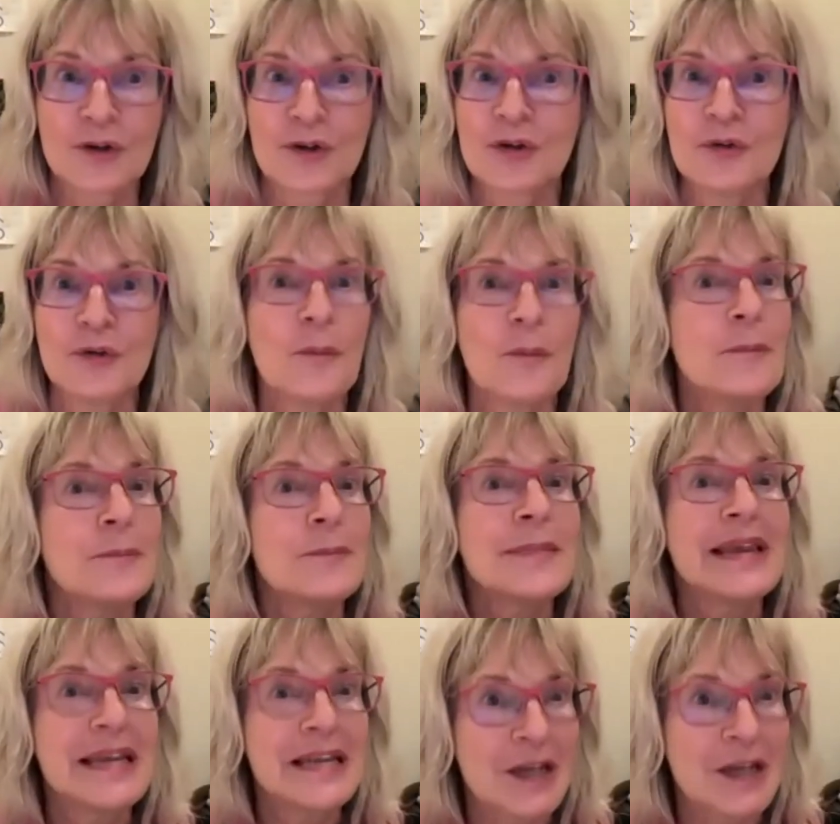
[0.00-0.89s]
to
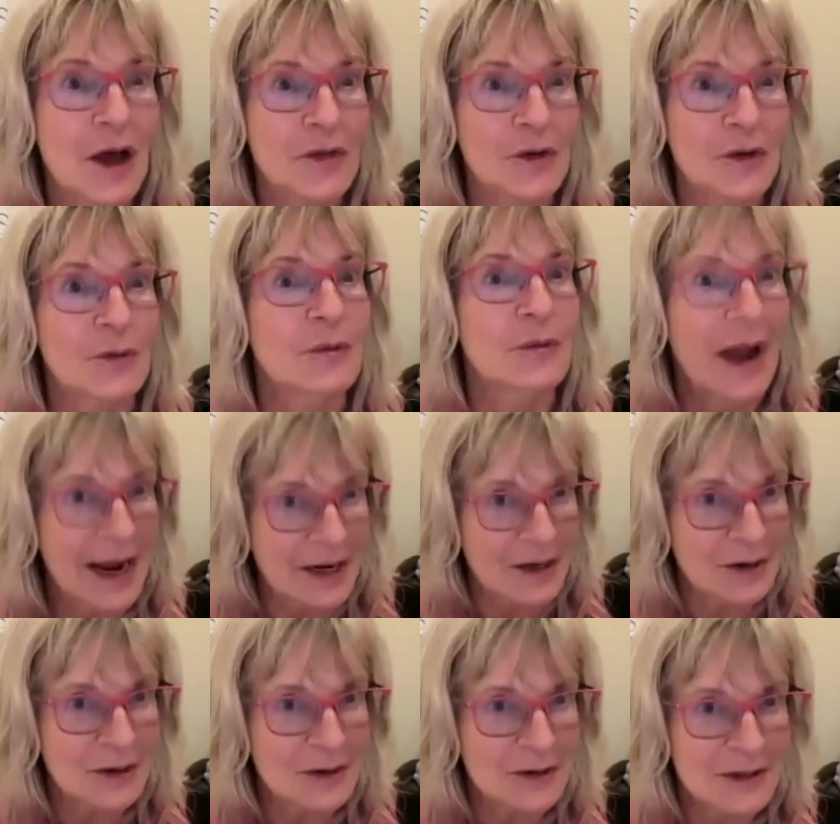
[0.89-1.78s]
meet other
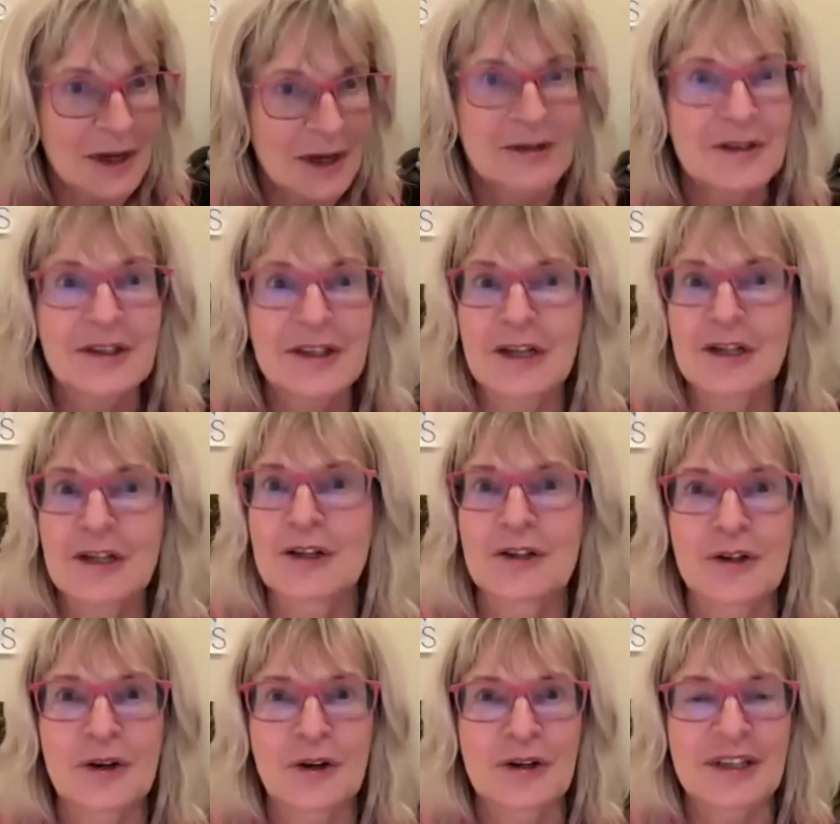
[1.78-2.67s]
writers such
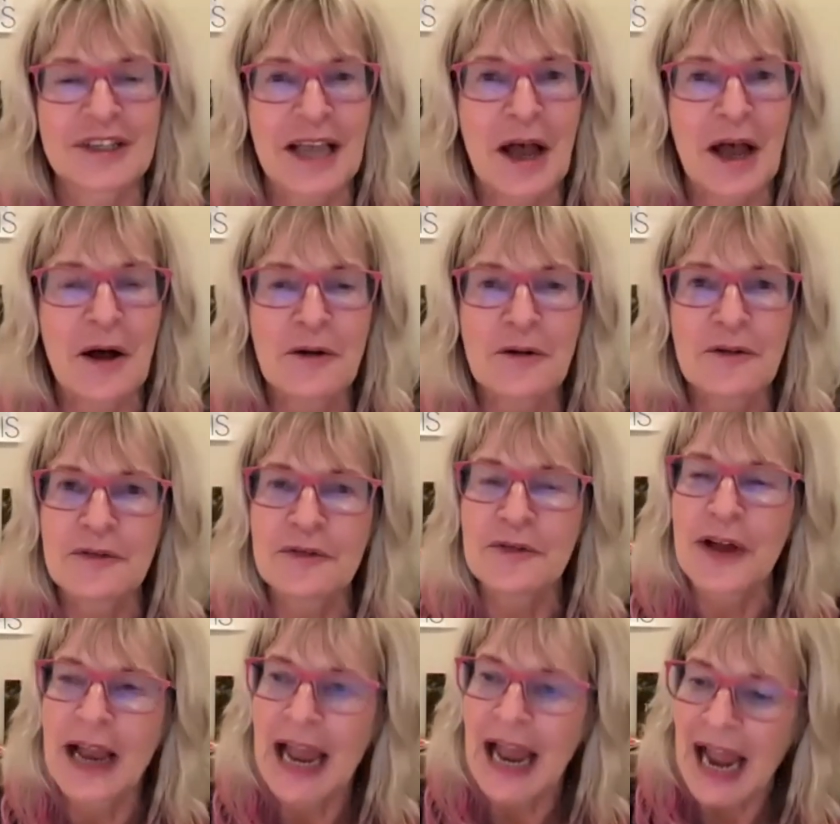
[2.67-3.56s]
as yourself.